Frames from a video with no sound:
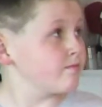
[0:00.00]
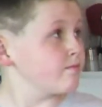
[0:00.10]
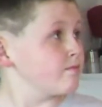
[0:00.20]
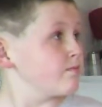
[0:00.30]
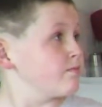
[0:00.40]

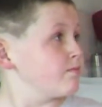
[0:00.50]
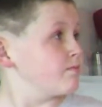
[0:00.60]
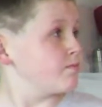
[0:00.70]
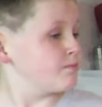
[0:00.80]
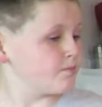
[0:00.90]

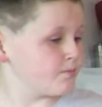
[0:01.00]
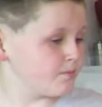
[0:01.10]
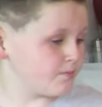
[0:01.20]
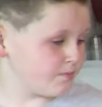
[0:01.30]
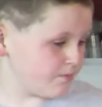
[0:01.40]

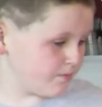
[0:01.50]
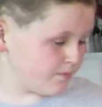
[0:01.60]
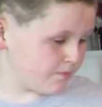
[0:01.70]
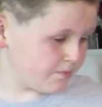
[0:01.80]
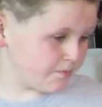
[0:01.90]

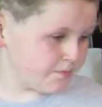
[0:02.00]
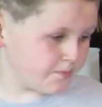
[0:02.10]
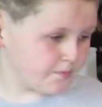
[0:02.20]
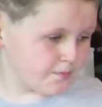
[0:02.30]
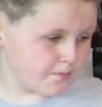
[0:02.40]

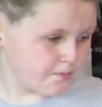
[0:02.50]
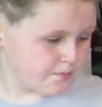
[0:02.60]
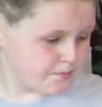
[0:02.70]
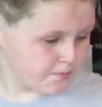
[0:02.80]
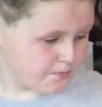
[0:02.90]

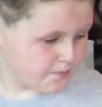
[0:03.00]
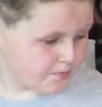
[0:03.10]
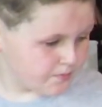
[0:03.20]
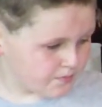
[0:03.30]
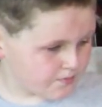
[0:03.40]

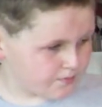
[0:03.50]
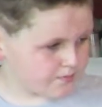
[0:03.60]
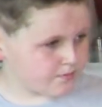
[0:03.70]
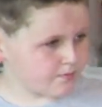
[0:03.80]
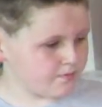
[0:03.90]

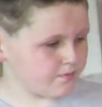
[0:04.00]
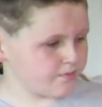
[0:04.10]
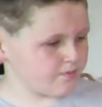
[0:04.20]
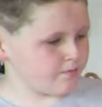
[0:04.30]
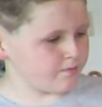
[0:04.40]

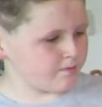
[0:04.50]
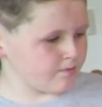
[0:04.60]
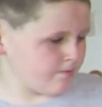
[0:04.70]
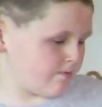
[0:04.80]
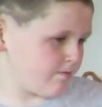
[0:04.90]

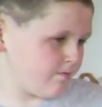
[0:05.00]
(silent)